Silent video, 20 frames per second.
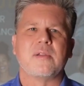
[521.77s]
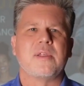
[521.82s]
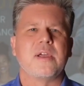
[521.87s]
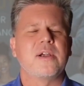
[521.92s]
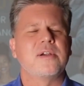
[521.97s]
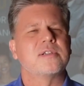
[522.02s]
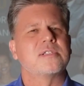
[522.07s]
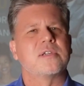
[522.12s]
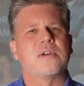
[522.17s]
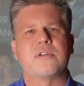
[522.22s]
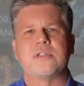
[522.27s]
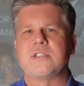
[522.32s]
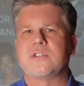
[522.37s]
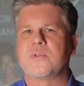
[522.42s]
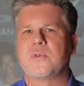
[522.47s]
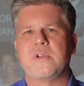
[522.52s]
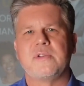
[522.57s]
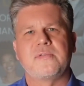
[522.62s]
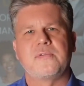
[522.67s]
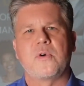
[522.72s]
There's only
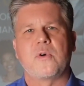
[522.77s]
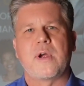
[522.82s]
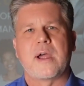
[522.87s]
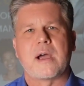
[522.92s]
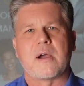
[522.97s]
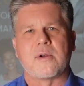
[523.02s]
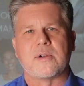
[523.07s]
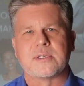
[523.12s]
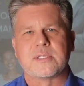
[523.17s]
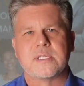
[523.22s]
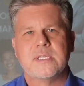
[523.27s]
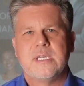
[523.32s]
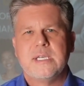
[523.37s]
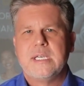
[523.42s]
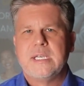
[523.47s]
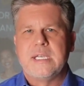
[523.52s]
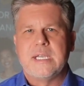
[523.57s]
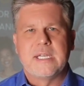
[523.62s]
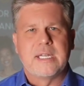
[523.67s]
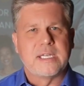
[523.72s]
24 hours
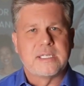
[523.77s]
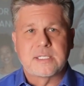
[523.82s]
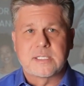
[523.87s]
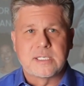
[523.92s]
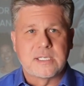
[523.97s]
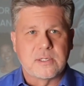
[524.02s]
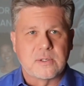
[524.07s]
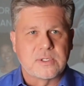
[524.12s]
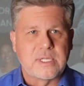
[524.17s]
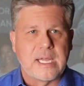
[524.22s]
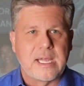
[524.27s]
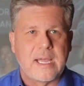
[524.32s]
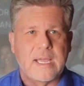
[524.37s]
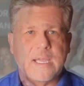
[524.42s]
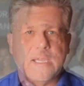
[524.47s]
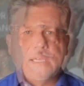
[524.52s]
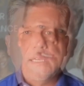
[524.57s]
in a single day.